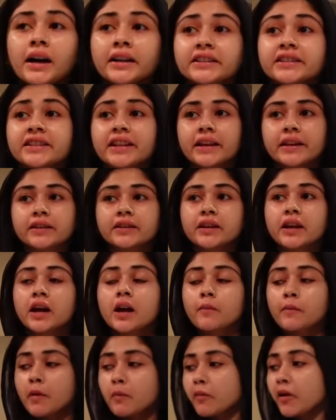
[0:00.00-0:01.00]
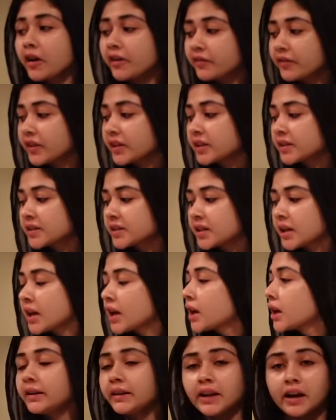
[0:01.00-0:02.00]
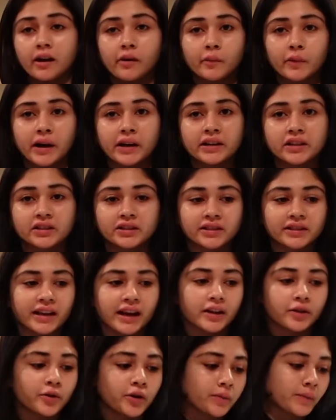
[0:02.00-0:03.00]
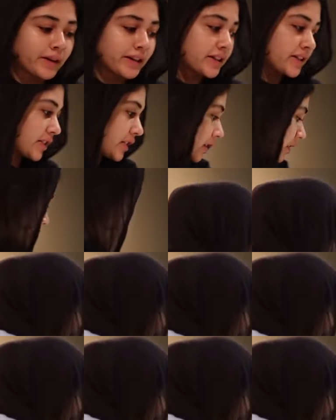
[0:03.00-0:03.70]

I just ate my breakfast. Now I'm kind of just gathering my stuff,